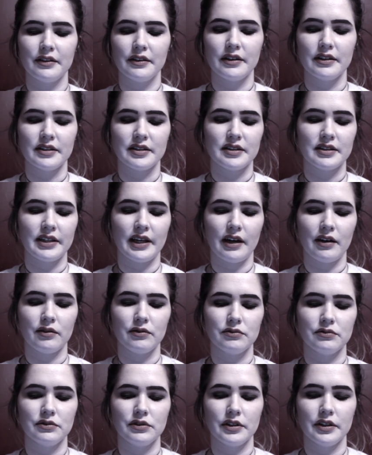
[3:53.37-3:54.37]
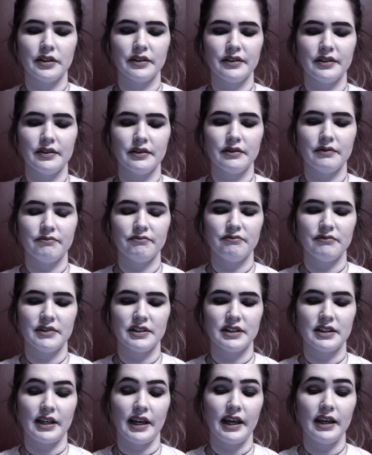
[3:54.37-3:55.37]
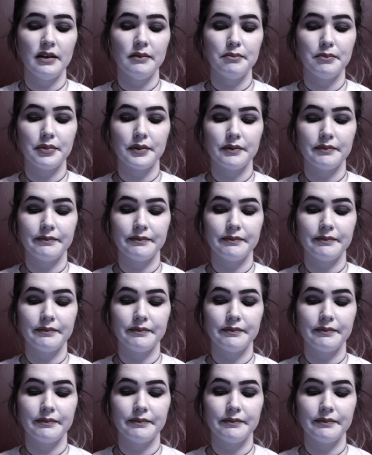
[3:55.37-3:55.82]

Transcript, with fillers: The soundscape,